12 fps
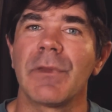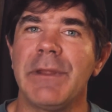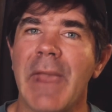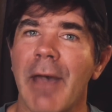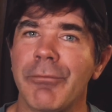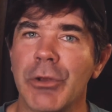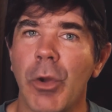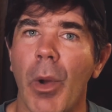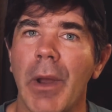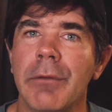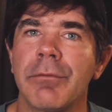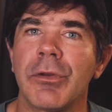You have to go
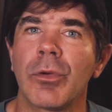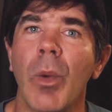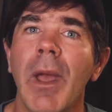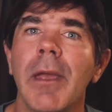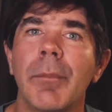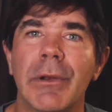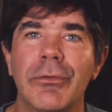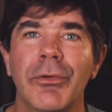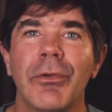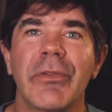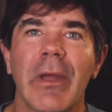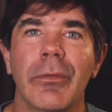out of your way, but it
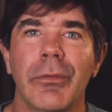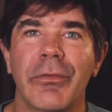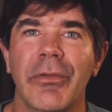turns out there's